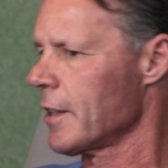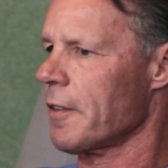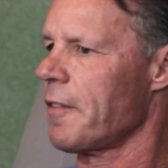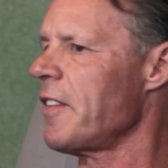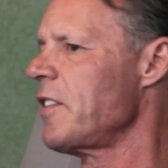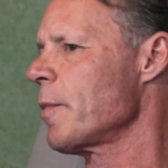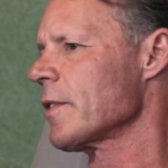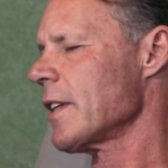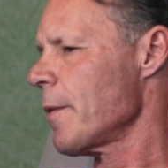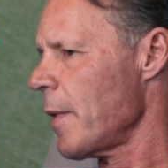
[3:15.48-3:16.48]
it's a
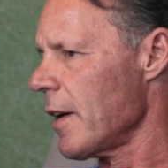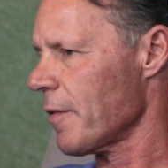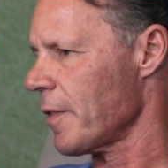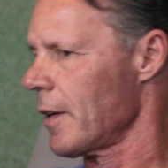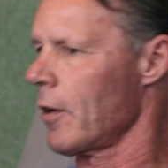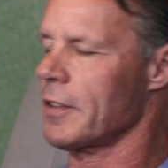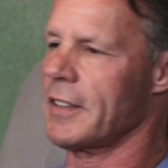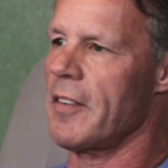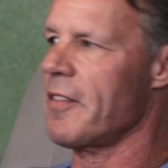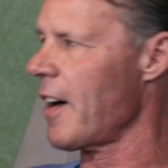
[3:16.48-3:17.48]
50% benefit or
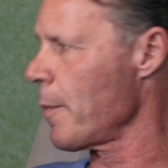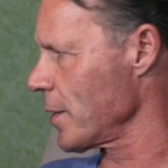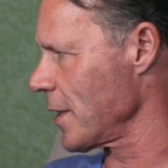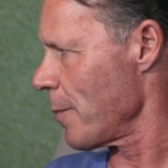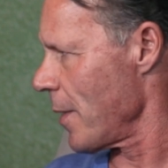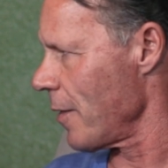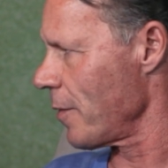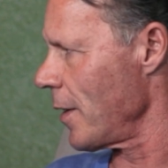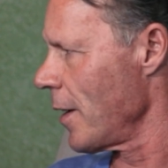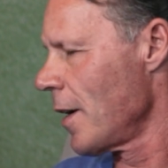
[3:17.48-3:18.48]
75%
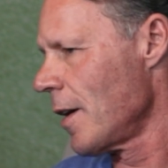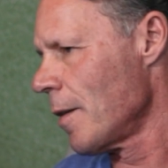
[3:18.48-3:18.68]
benefit.